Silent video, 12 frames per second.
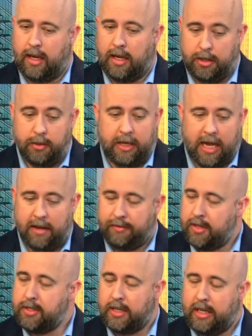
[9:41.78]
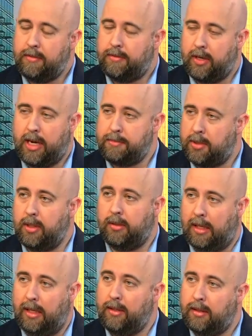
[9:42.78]
I do, yeah, if there's a need for it,
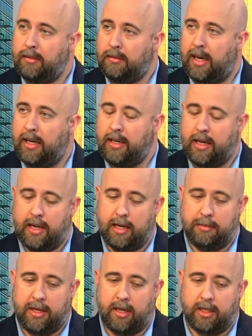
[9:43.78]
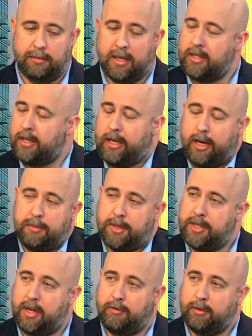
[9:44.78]
absolutely. Right. It all depends on the
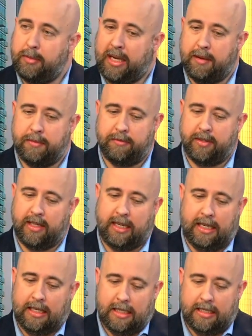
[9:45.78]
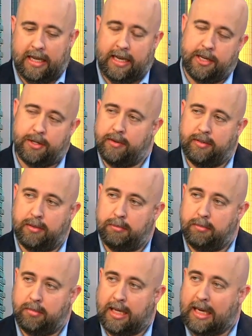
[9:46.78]
numbers, though. For me, I'm a very data-driven
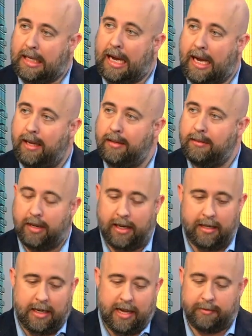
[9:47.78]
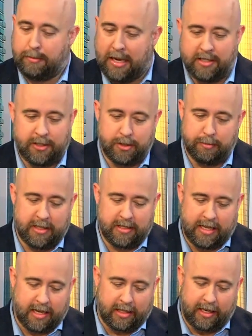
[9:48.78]
kind of guy. Right. I have a master's in
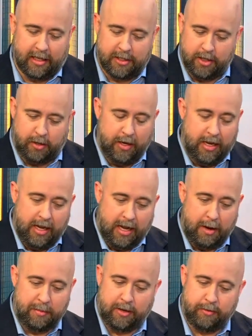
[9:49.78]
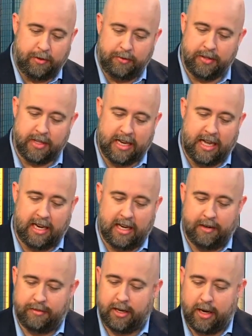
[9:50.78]
business analytics, so I'm going to review the data,
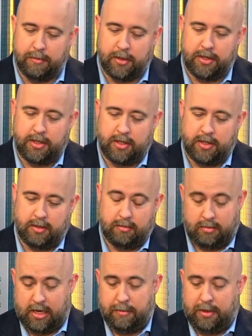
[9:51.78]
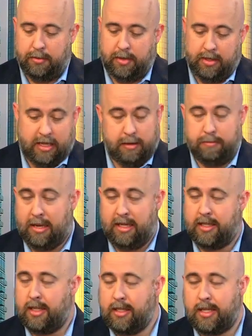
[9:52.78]
and if the numbers tell me what that
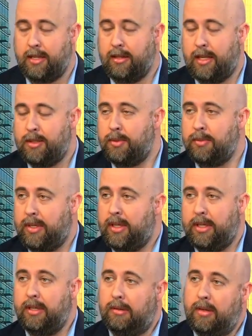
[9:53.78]
makes sense, then that's what we're going to do.